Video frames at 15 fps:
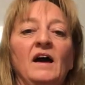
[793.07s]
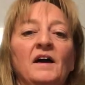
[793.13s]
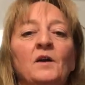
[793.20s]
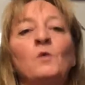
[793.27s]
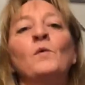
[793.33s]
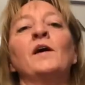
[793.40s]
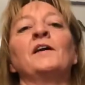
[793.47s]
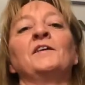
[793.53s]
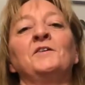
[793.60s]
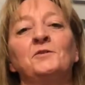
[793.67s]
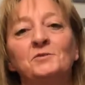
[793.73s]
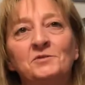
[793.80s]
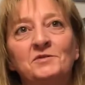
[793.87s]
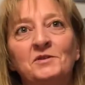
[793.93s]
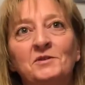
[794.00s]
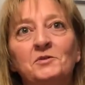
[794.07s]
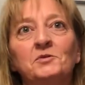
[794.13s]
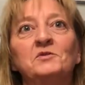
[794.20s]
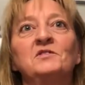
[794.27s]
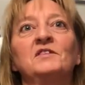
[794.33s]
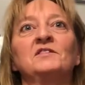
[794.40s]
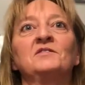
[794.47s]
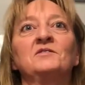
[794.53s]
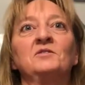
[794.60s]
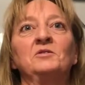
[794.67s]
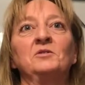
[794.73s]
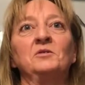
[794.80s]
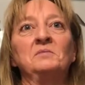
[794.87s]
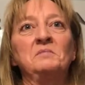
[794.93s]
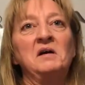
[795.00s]
don't want to use the new
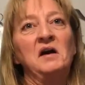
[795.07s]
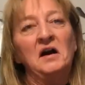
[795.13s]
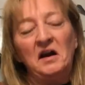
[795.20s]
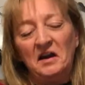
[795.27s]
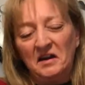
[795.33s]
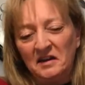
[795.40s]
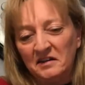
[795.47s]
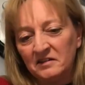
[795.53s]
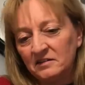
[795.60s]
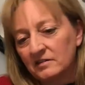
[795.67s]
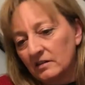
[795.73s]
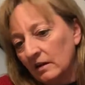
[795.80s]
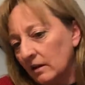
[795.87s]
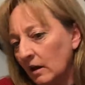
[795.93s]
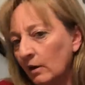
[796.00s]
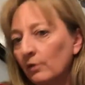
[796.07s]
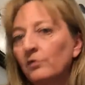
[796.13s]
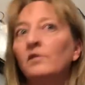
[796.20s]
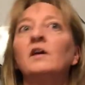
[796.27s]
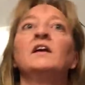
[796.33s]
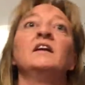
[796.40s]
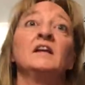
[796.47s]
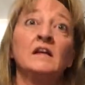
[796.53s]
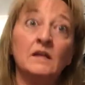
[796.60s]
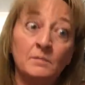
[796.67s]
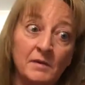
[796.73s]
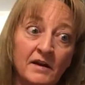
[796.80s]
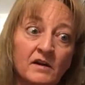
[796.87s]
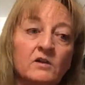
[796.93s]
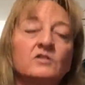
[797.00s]
system. I had sent out an
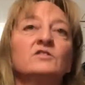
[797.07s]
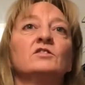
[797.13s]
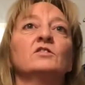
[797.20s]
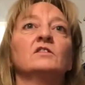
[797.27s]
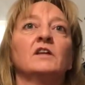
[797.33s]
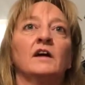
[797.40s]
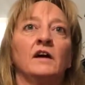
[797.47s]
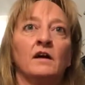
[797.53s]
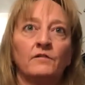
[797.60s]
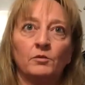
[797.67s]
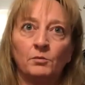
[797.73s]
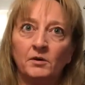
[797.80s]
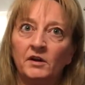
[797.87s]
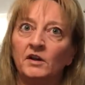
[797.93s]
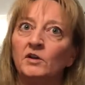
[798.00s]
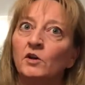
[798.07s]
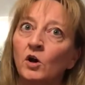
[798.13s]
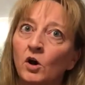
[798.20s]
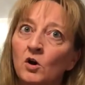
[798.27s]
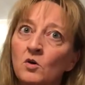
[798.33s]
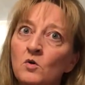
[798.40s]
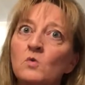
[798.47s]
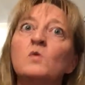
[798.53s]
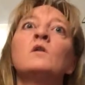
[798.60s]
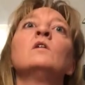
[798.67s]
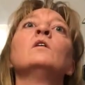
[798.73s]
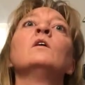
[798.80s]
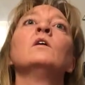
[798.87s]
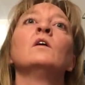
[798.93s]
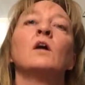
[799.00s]
email to let everybody know
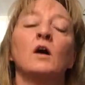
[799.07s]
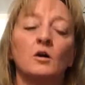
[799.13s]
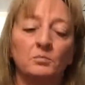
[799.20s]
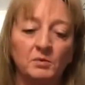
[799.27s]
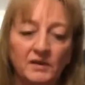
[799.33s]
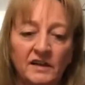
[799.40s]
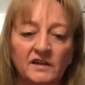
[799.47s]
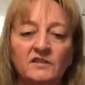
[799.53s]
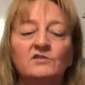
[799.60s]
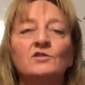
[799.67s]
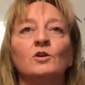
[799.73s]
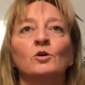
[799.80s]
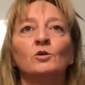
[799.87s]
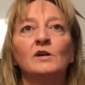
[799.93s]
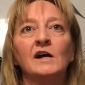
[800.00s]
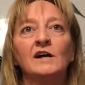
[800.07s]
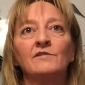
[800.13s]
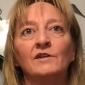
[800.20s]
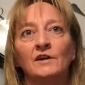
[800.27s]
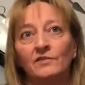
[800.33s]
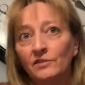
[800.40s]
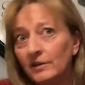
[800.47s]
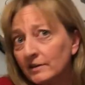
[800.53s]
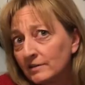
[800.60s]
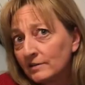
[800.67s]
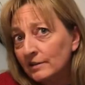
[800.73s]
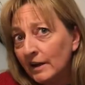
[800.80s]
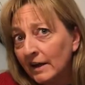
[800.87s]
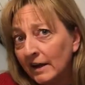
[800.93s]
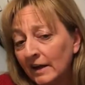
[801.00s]
our plan is to go live on this
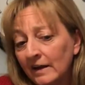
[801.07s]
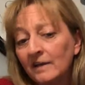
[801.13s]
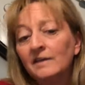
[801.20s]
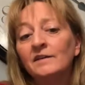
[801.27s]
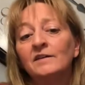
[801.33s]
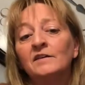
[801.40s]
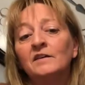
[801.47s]
date.